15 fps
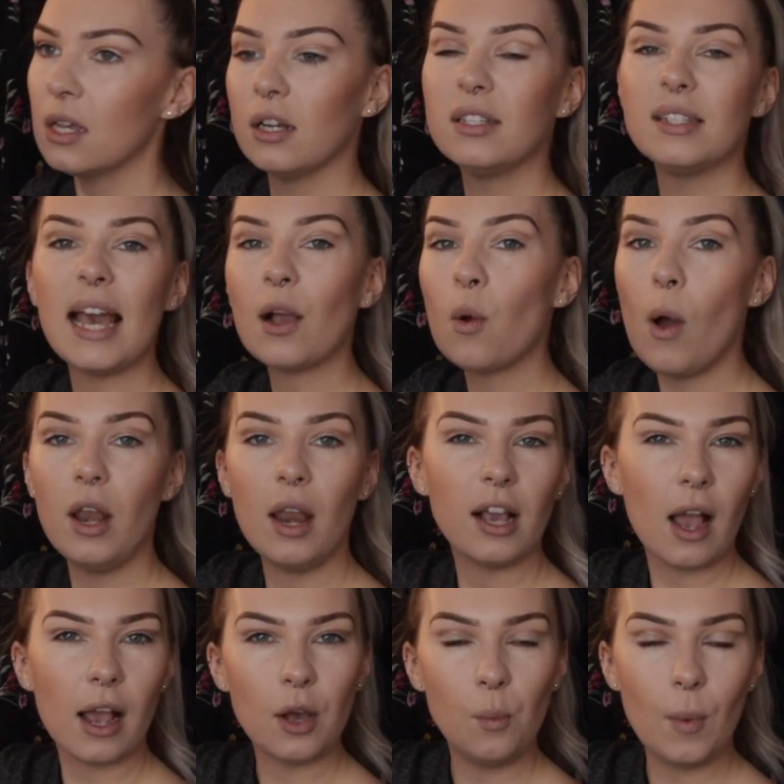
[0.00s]
because they're quite
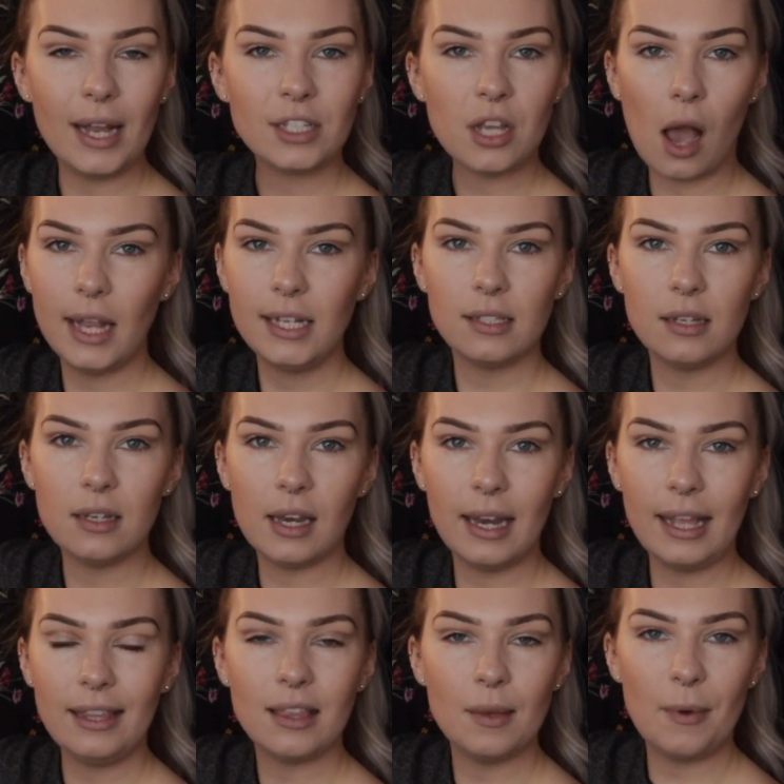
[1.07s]
like, I can wear tights
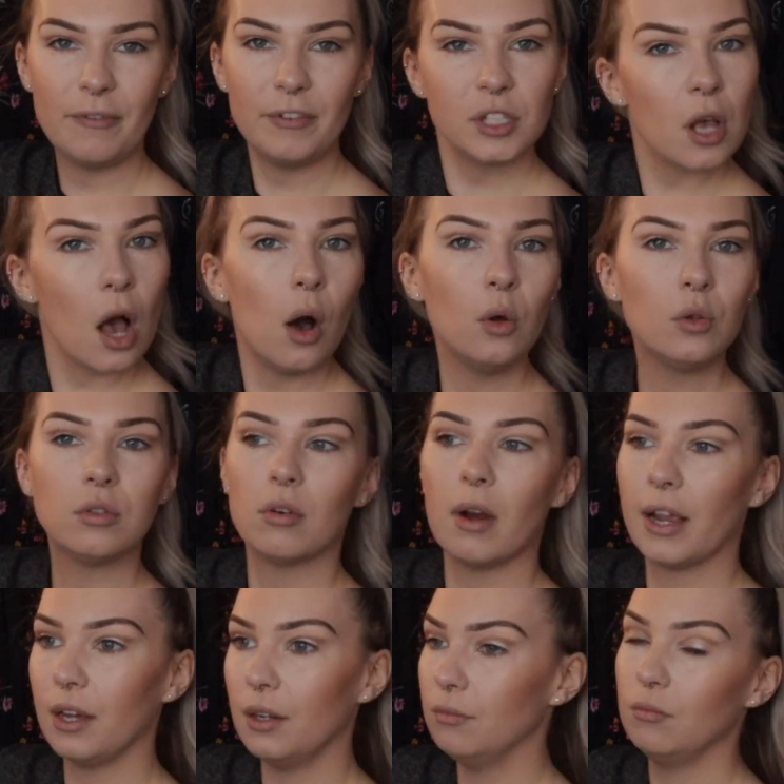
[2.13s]
underneath them if it's cold, or
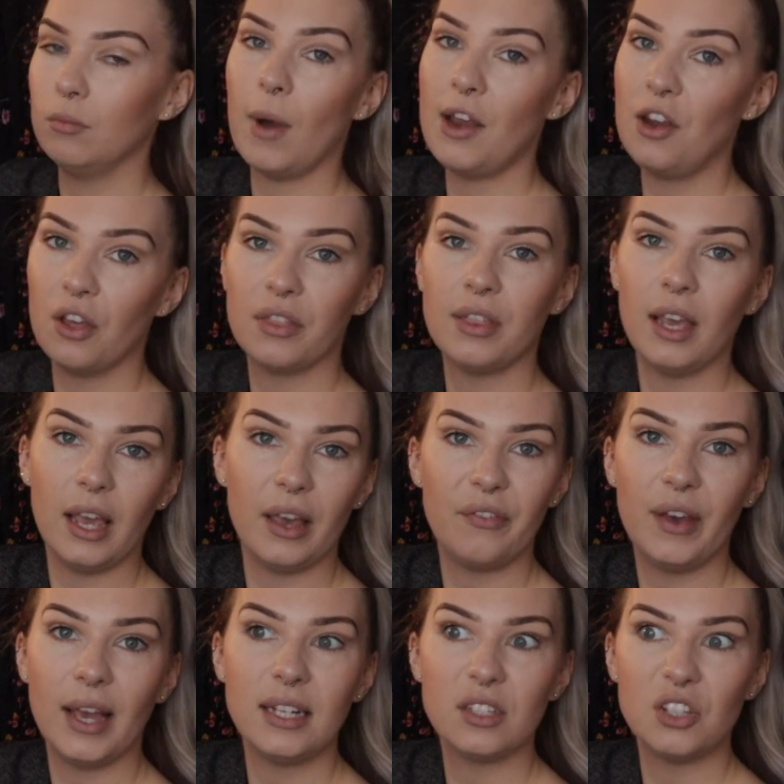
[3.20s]
I can wear nothing
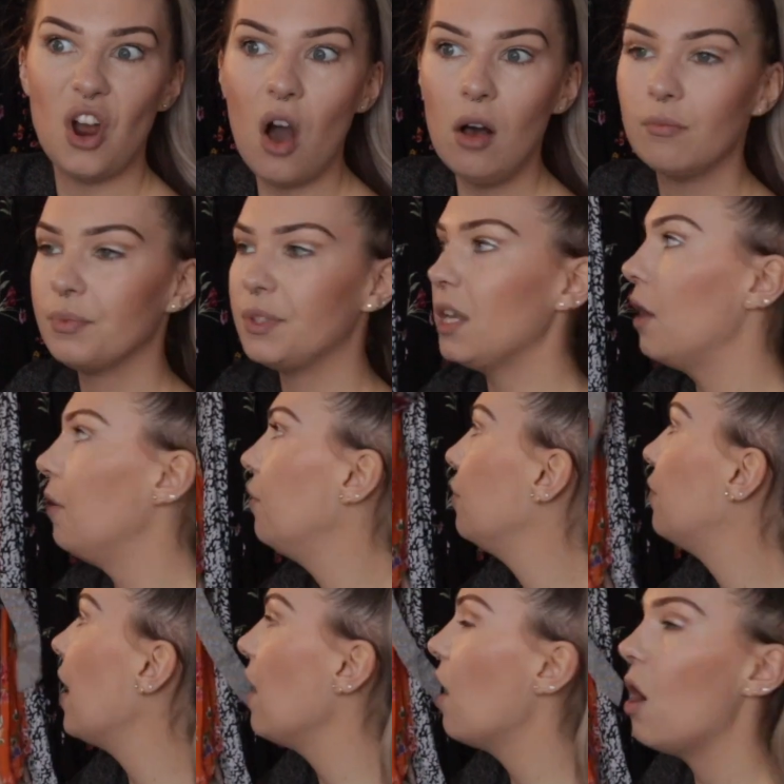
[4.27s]
if it's not. So
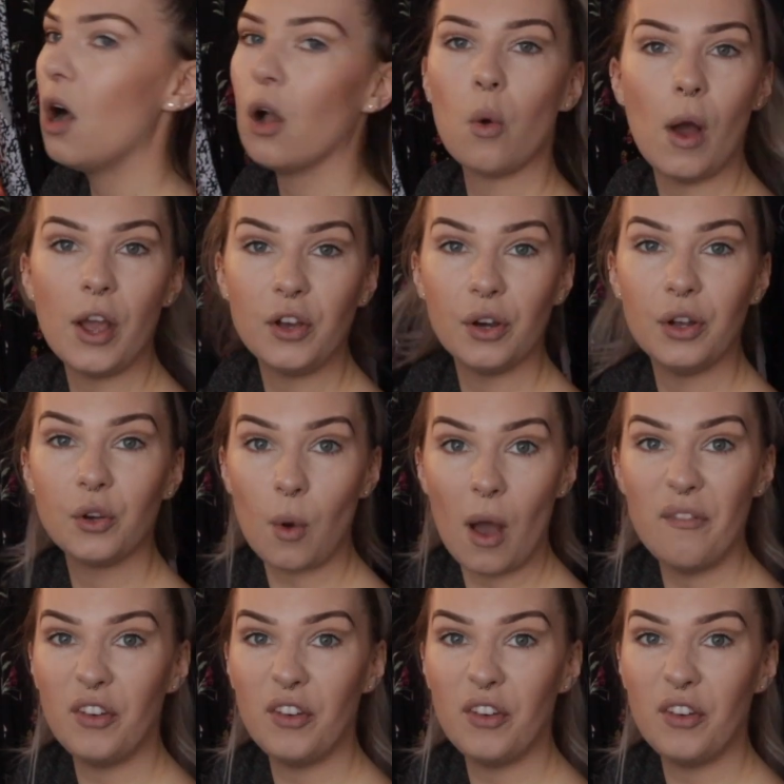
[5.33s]
they are quite good, quite